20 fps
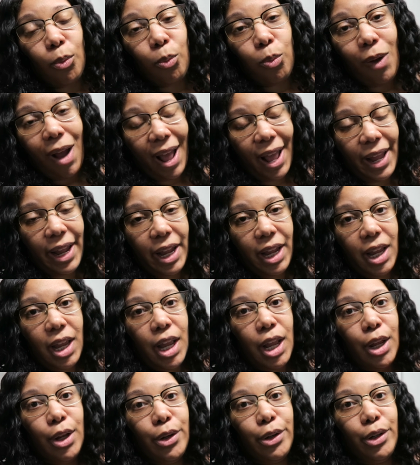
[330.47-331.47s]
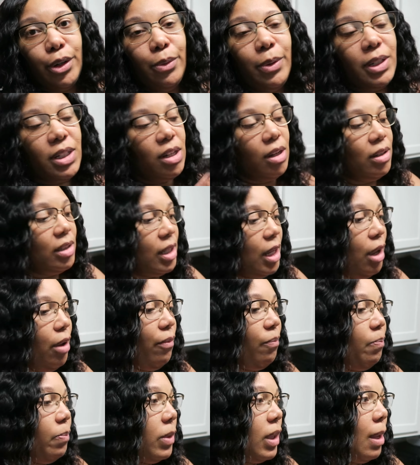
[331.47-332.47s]
right, do it
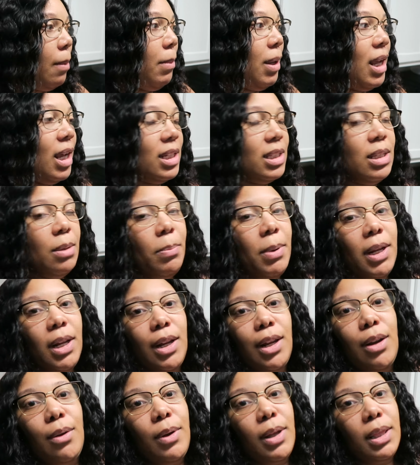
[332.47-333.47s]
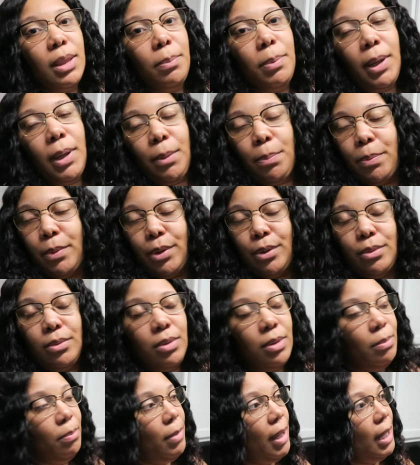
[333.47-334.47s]
yourself. Because depending on other people,
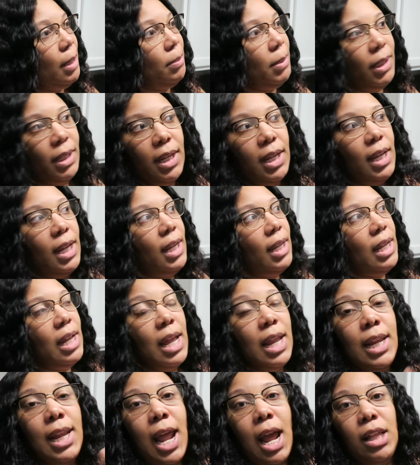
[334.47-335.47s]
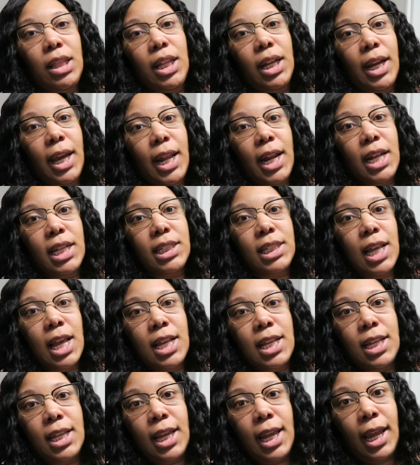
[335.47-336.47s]
baby, now look at us.
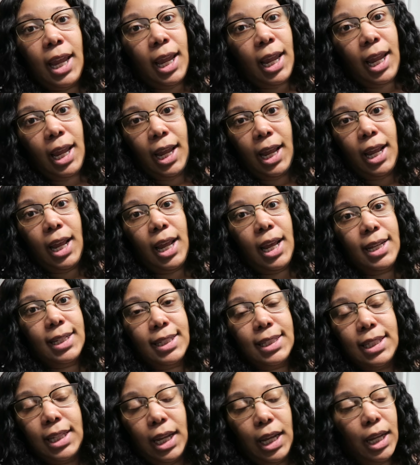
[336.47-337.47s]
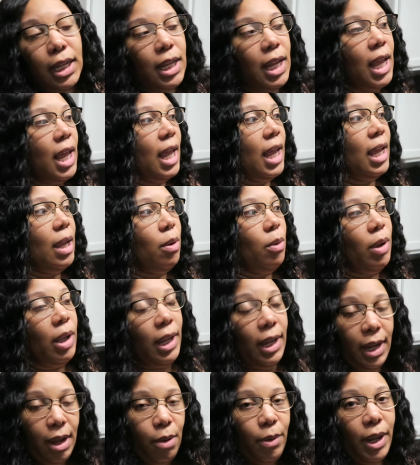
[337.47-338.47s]
He stuck.
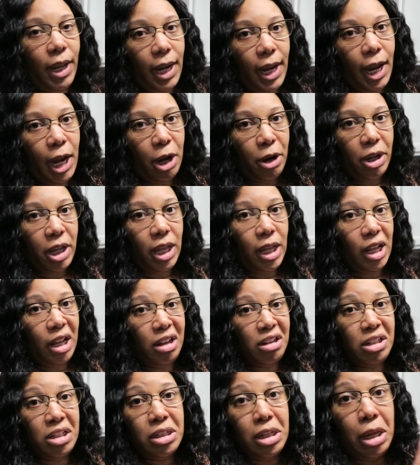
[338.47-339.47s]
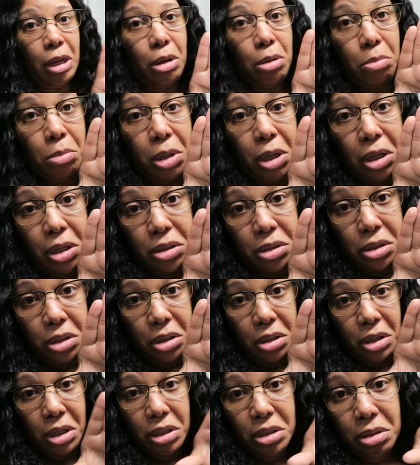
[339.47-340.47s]
He gonna get a haircut. It just ain't gonna be as
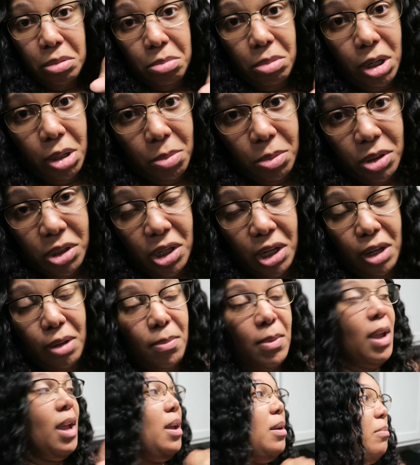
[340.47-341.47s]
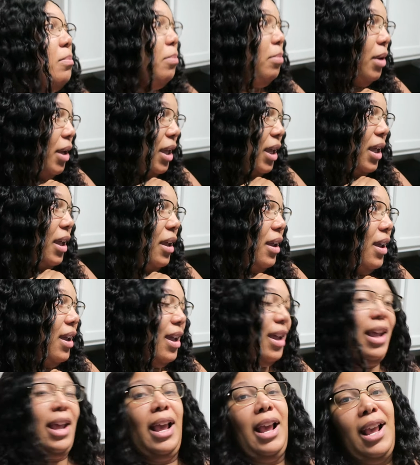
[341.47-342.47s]
good as the barbershop, but
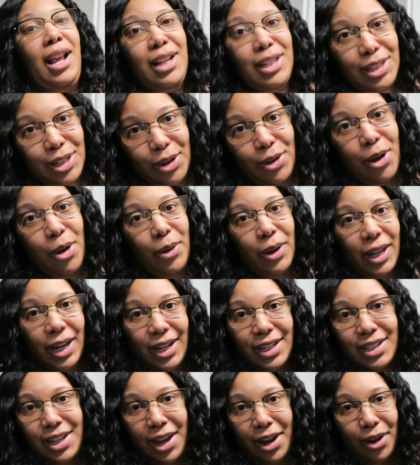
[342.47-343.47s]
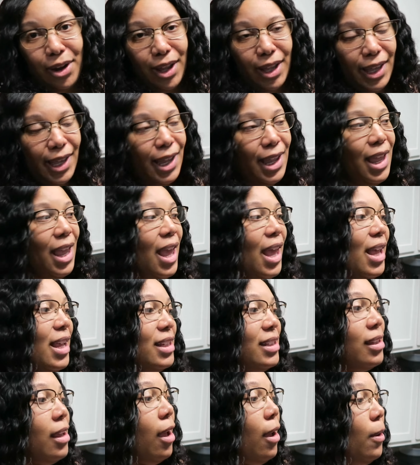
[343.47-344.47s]
he's still gonna get his haircut.
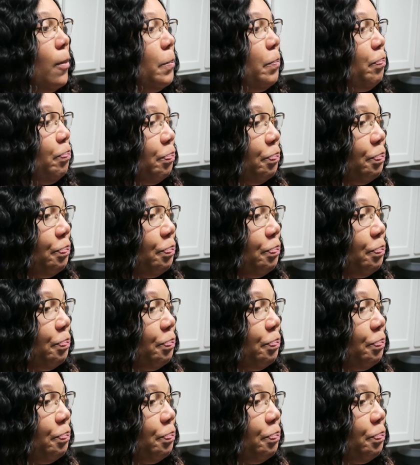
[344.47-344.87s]
So